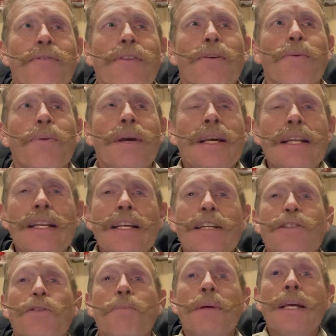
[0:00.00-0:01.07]
we need
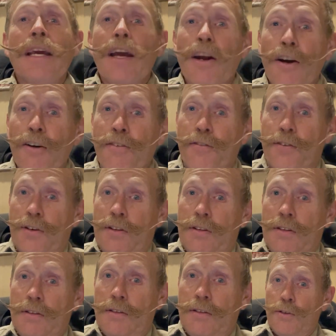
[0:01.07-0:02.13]
to be careful
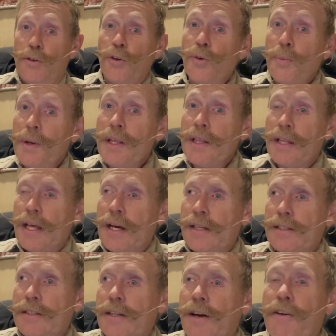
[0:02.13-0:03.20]
who we
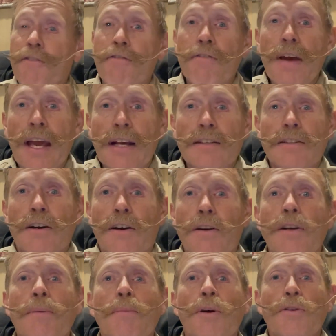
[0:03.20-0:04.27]
let affect our
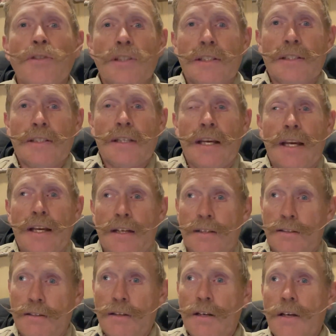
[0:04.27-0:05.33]
emotions
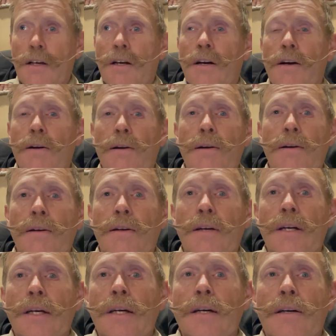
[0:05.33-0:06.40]
and our
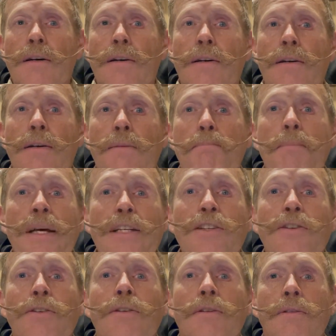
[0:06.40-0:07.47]
our
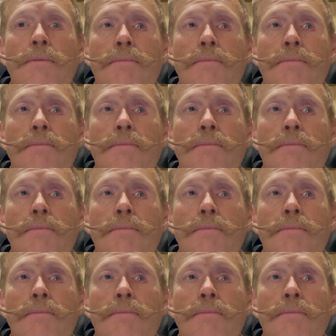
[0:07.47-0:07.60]
mental